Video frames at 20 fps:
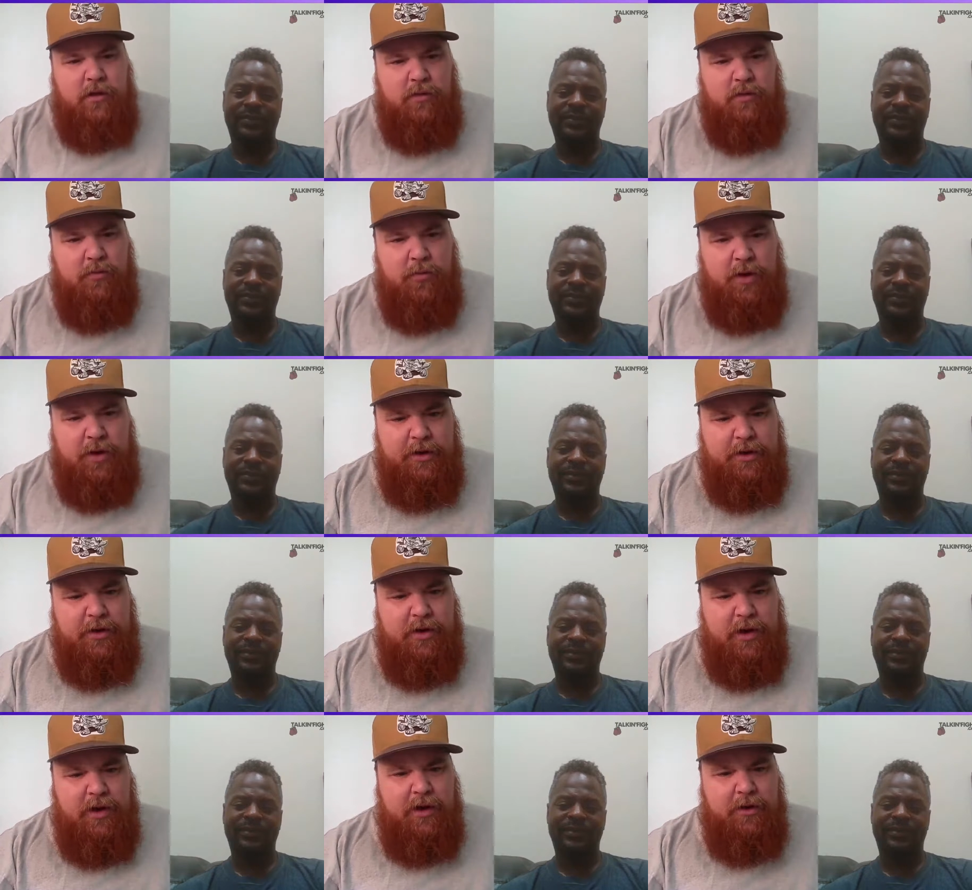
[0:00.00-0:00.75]
Speaker 1: he
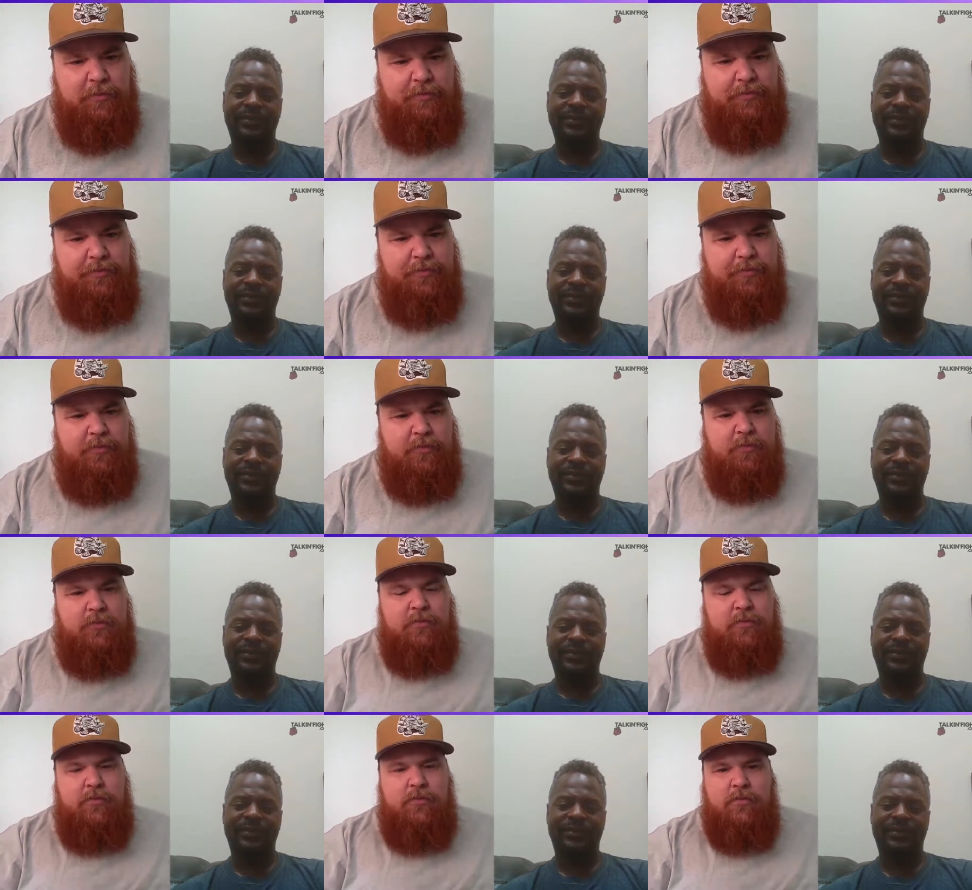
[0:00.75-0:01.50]
won um,
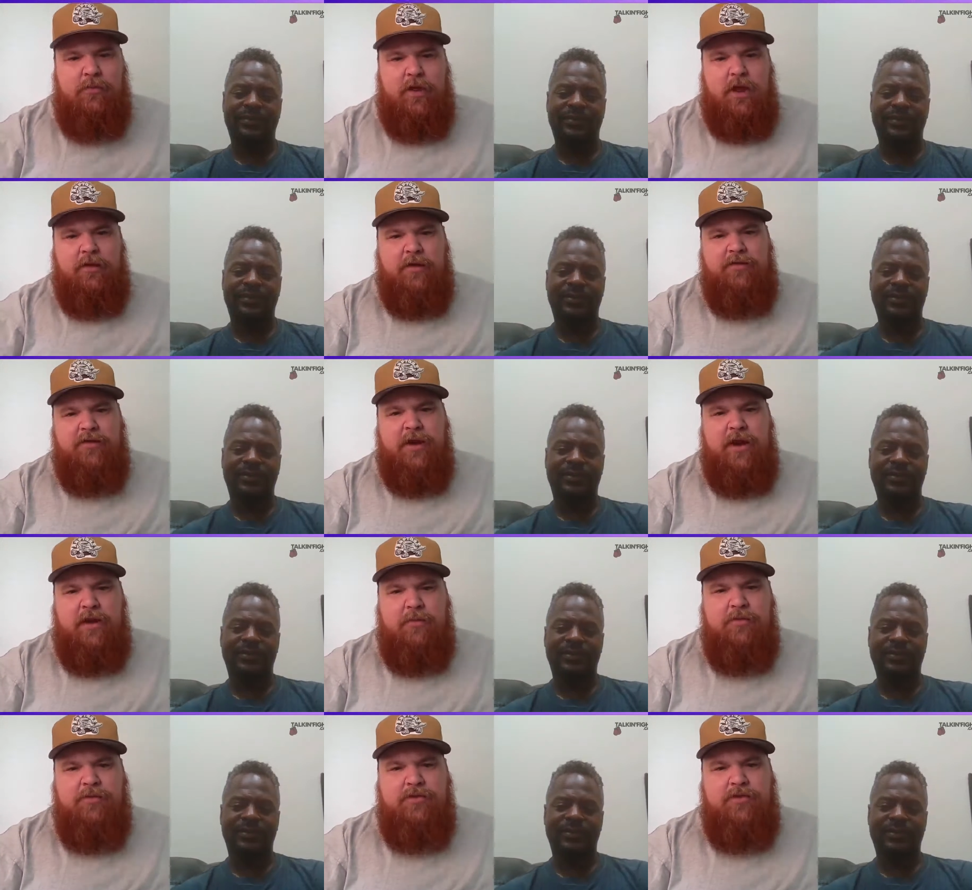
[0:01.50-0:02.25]
as
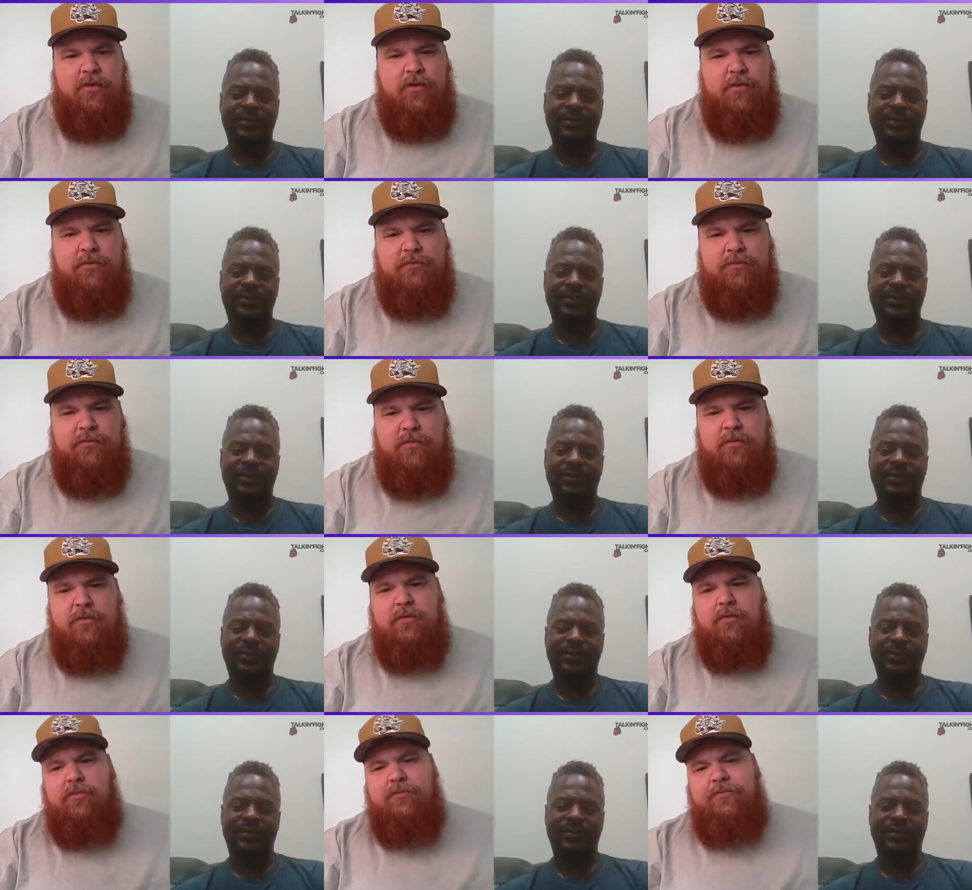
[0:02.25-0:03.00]
an amateur.
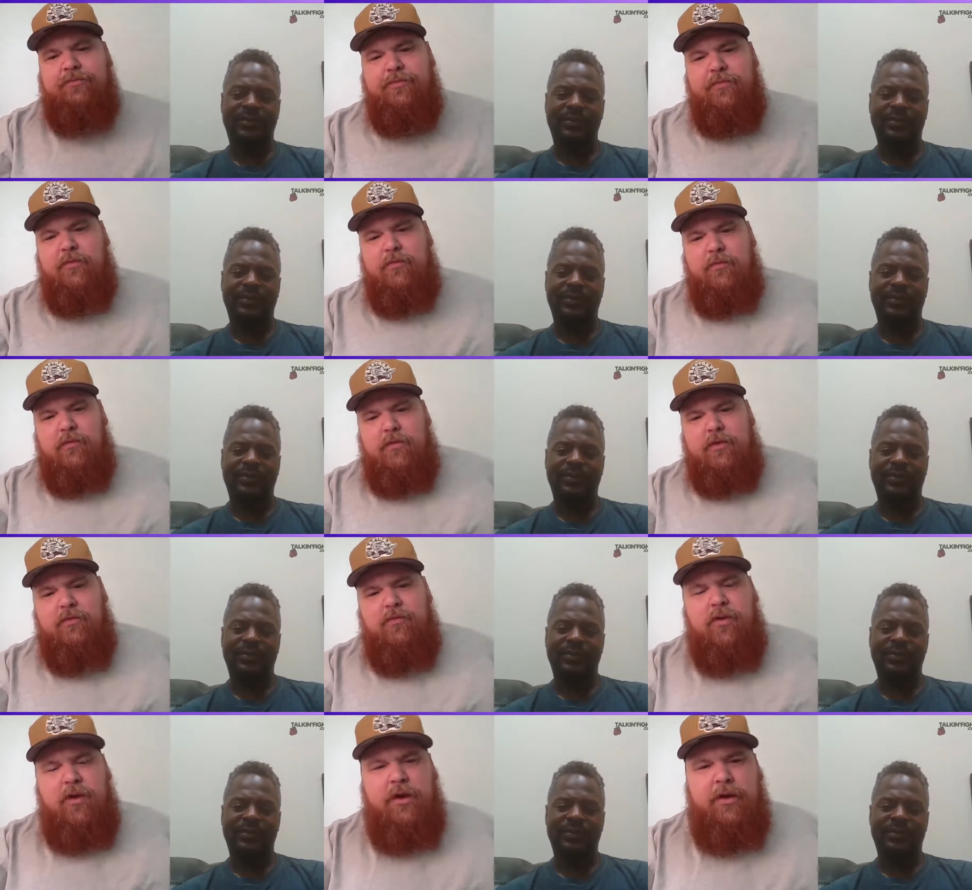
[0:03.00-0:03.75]

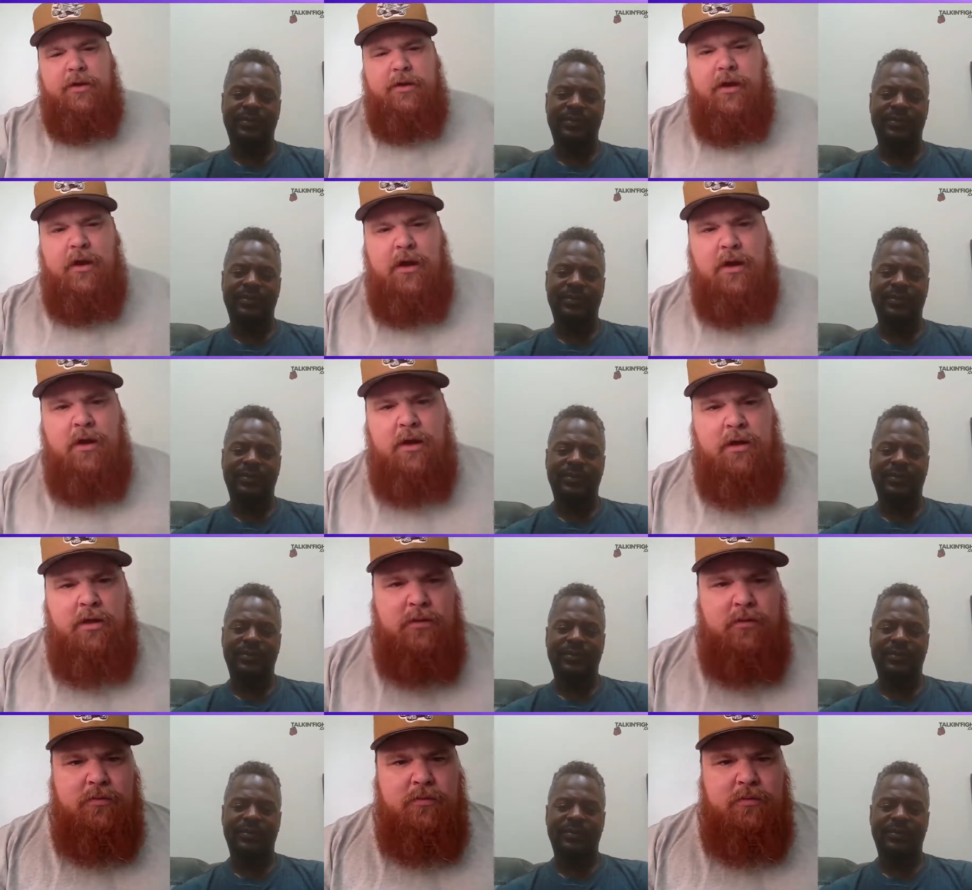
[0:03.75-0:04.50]
He won.
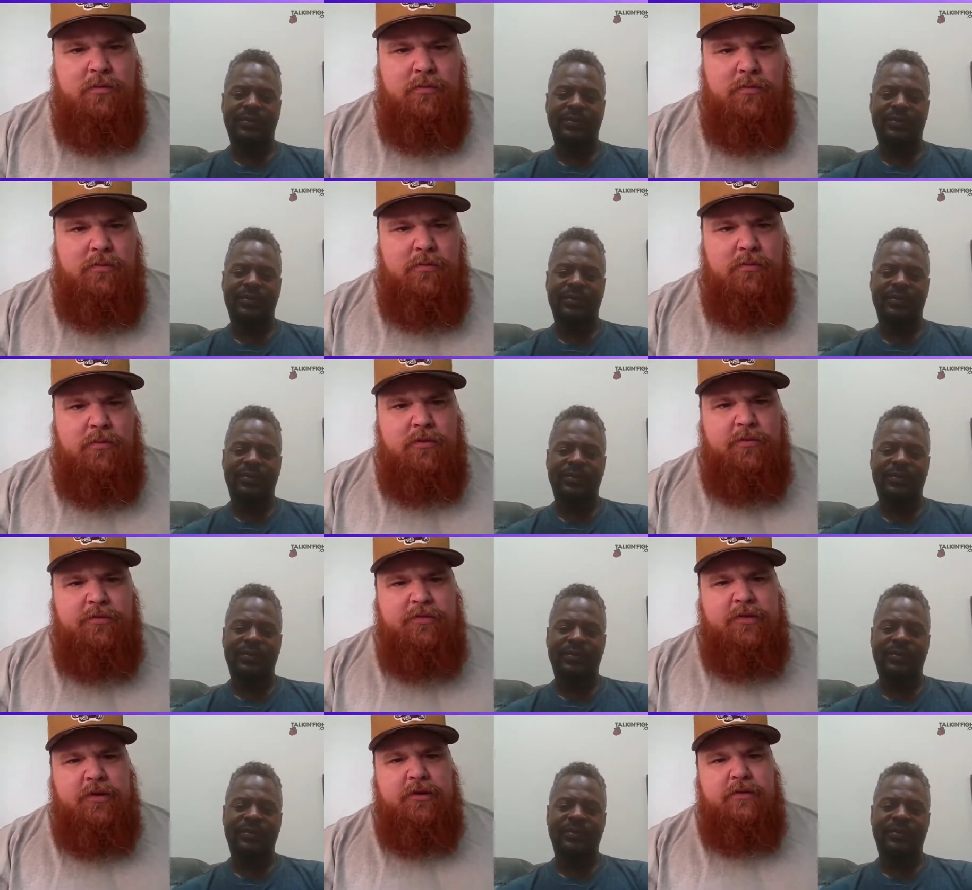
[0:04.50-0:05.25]
Uh,
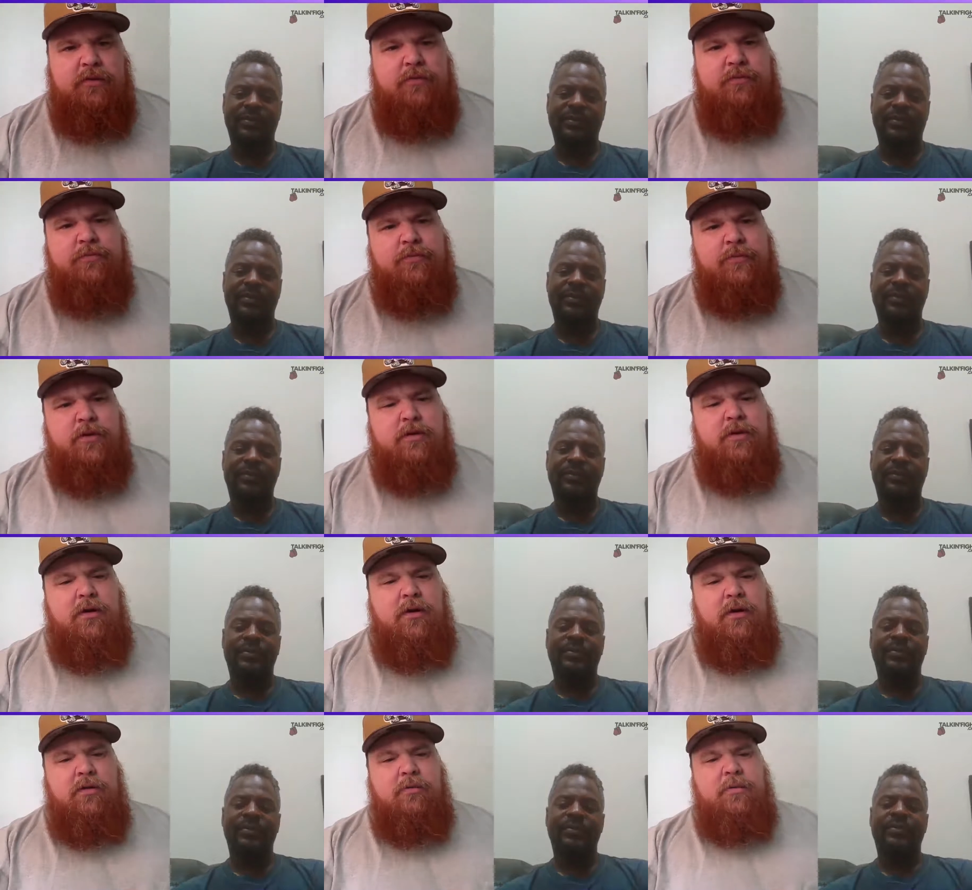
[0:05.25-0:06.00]
what was it?
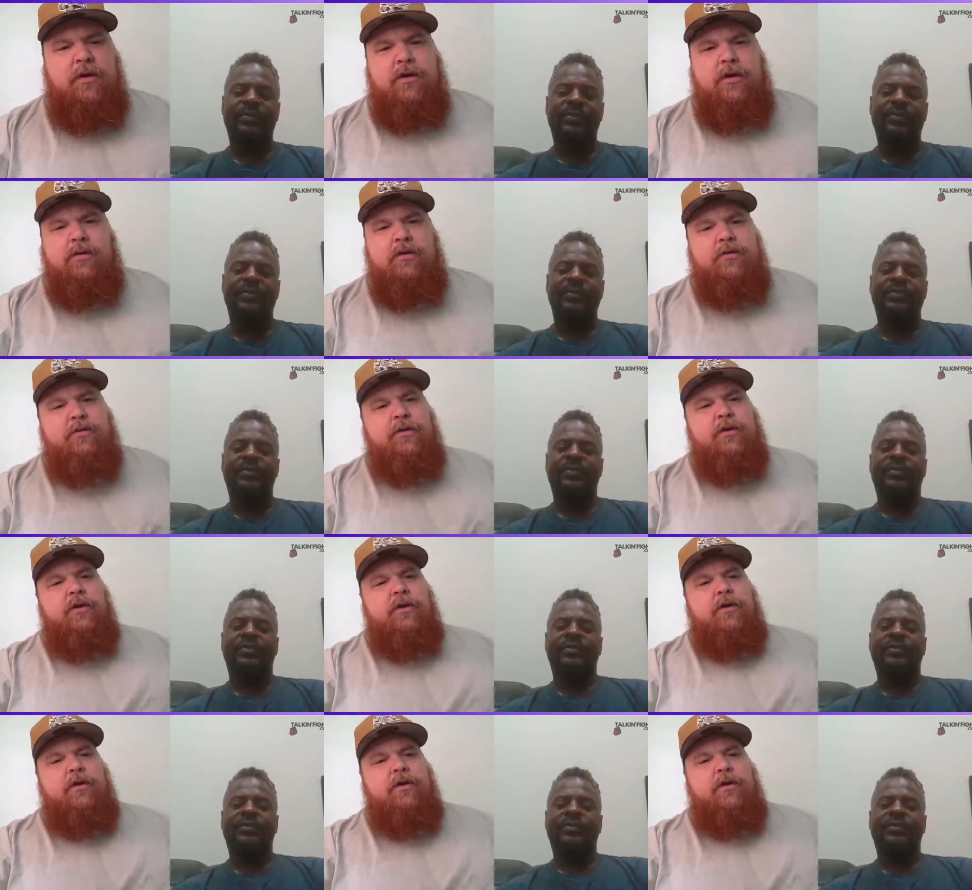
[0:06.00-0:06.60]
Oh man.